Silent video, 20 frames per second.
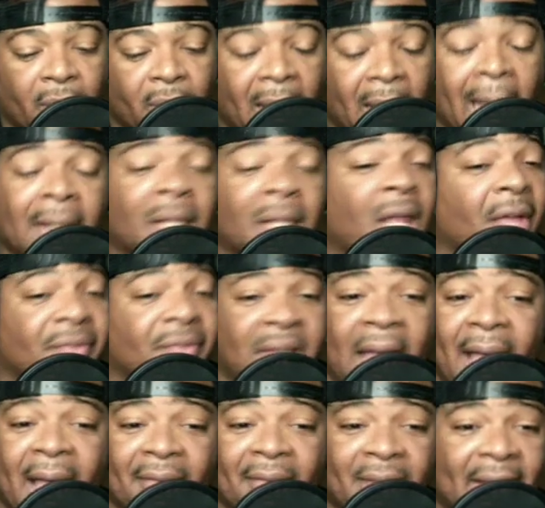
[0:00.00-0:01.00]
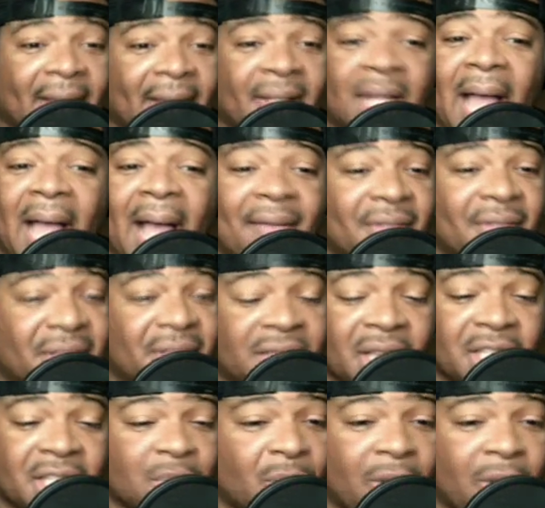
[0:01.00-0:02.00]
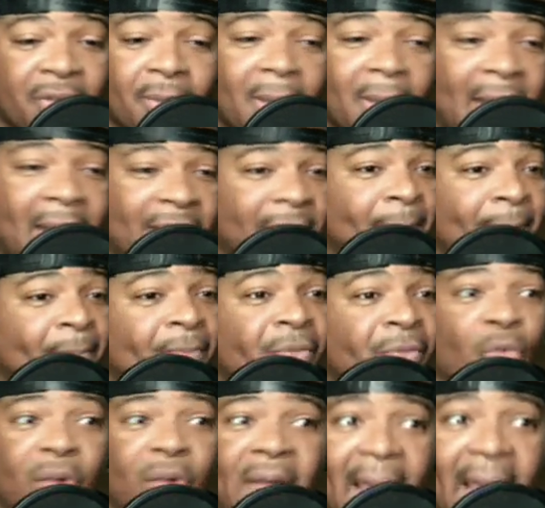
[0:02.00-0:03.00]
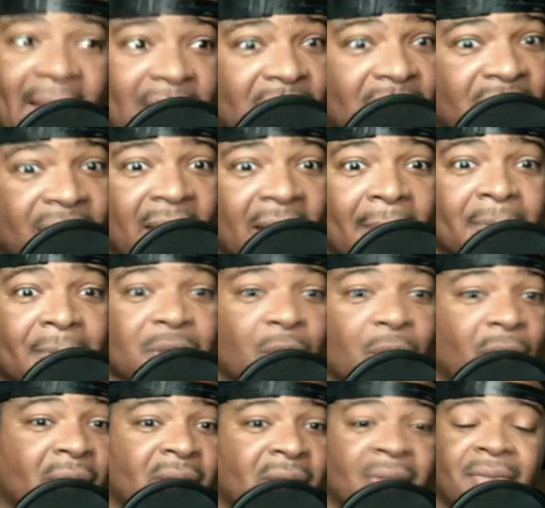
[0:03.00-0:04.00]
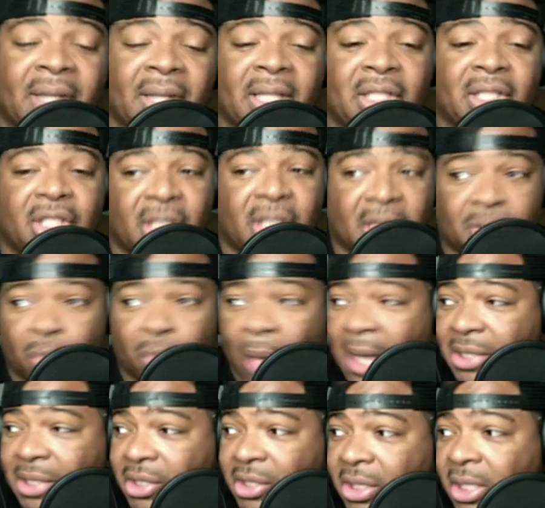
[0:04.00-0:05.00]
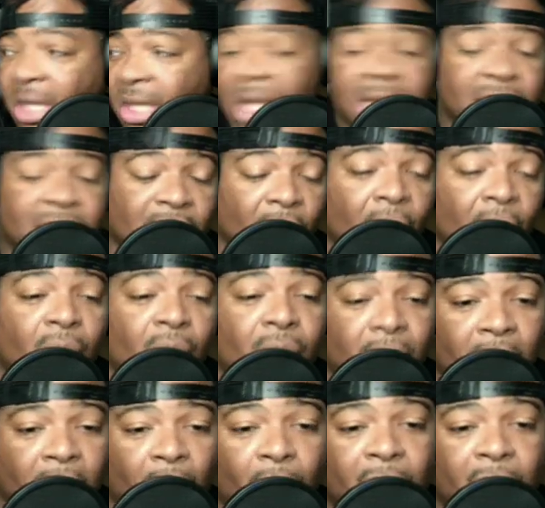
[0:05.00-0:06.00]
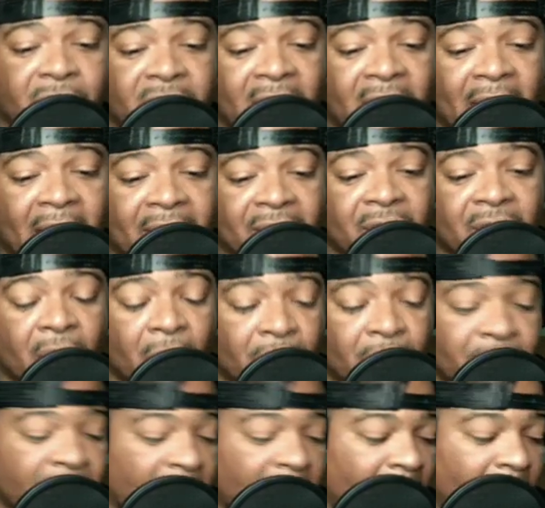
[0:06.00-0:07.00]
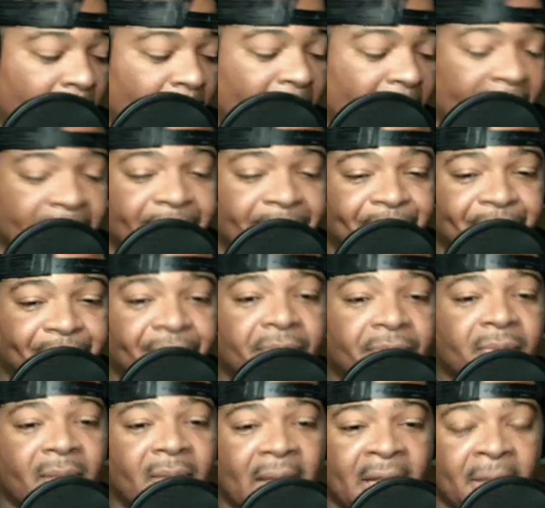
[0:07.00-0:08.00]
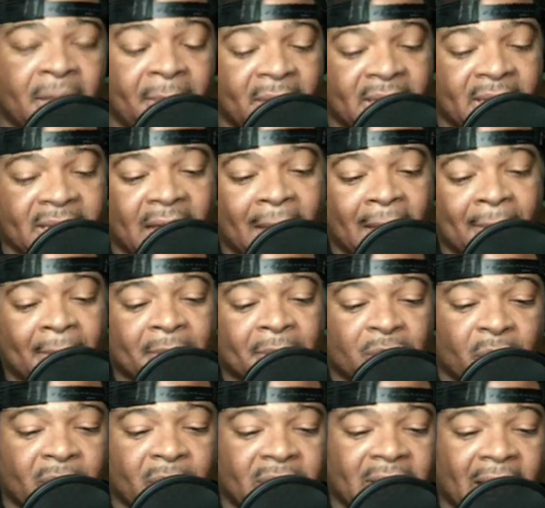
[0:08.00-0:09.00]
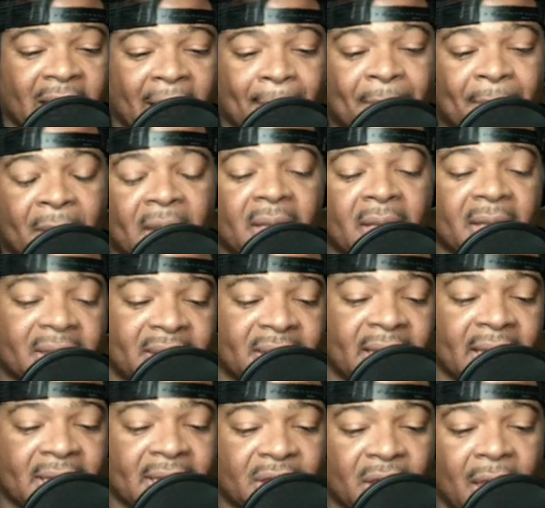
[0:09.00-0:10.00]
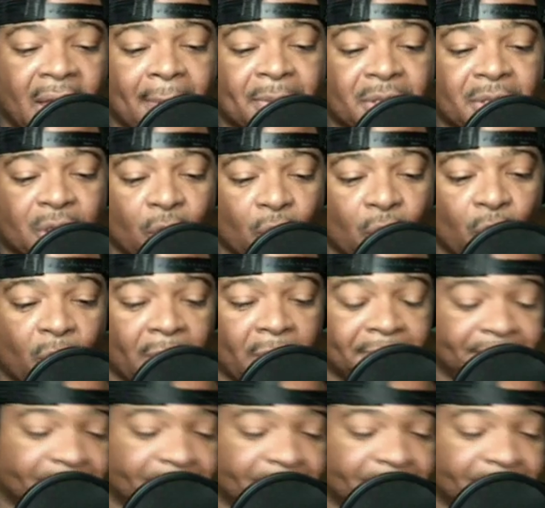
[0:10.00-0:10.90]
I'd love to have like a live discussion with everybody reacting to the episode as if they just watched it. So, we'll see how this goes. But in the meantime, in between time, let's get into episode 1.